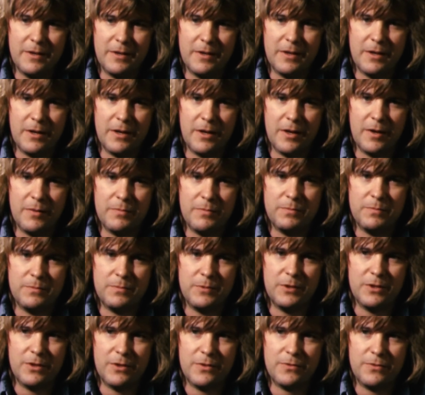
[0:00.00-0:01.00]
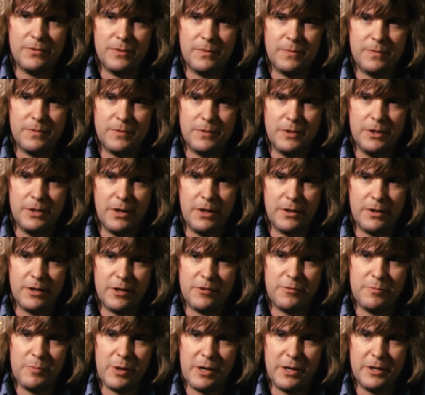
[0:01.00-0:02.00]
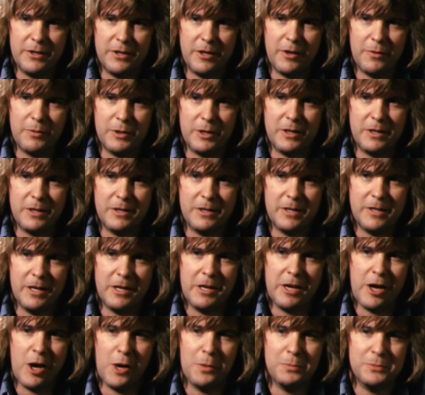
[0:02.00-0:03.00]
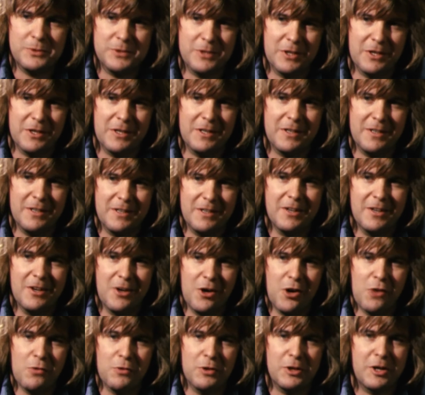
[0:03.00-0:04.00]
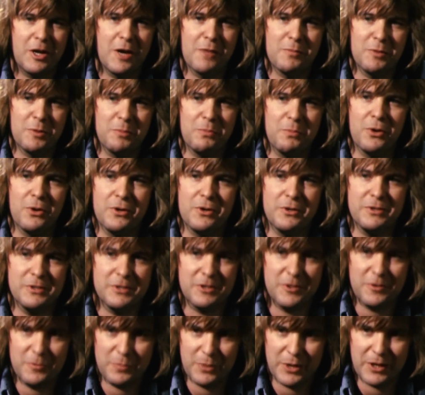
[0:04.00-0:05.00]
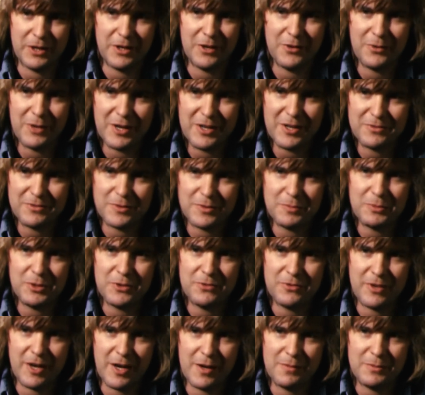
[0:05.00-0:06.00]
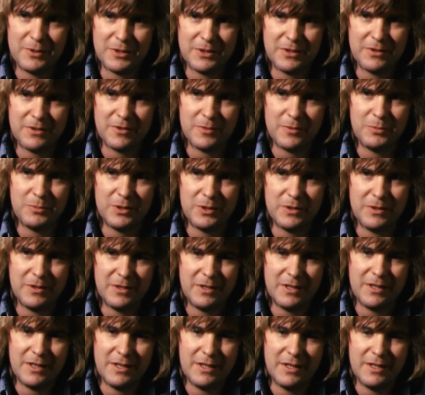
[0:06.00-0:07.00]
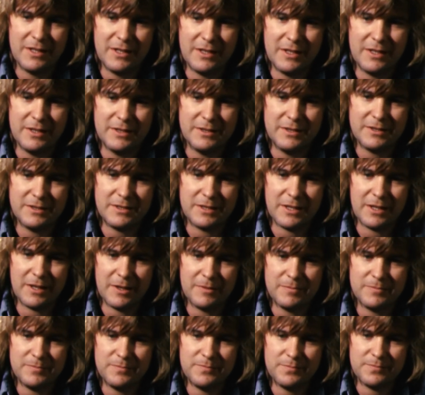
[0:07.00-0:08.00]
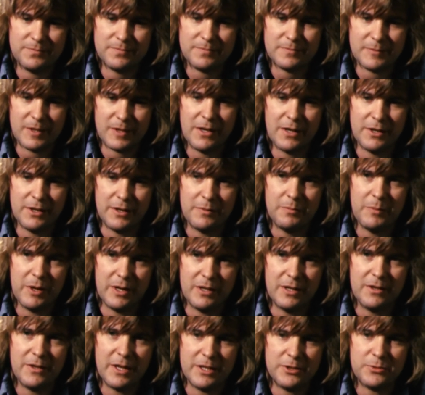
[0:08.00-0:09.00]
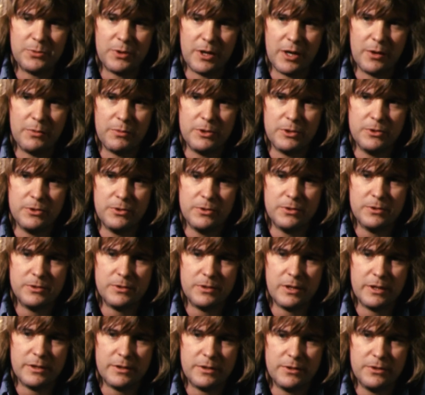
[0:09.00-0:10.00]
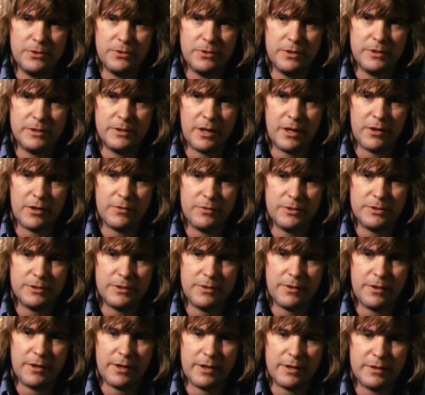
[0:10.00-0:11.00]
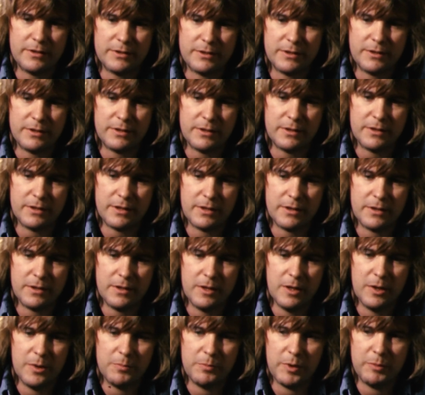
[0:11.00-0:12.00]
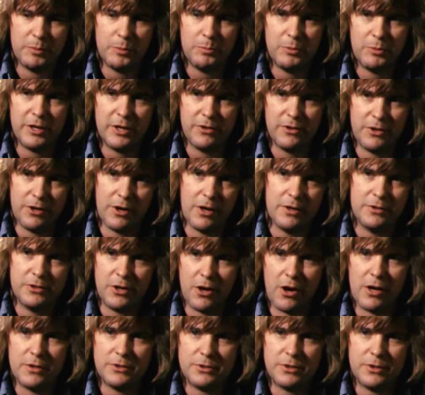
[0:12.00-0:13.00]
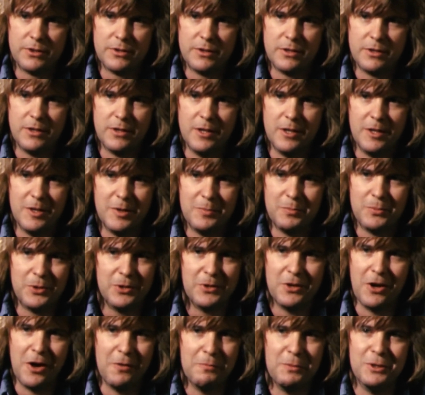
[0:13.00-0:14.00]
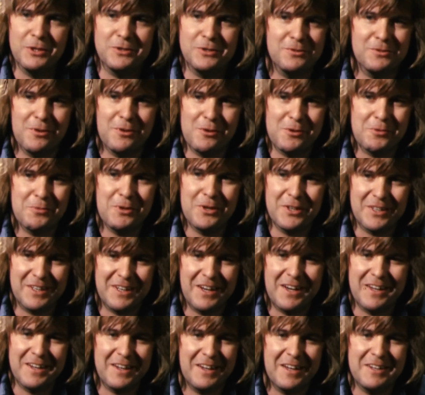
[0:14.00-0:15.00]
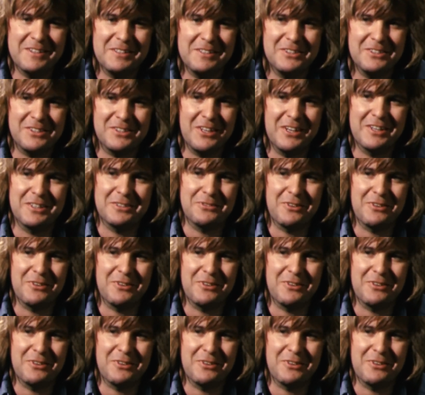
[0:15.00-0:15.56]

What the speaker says: if you got enough money coming in, it helps overcome the burdens of being away from your family. You know? But it's, I think mainly that's what I would do, is like to do the television things and maybe play the odd concert, but not much real quick. I dislike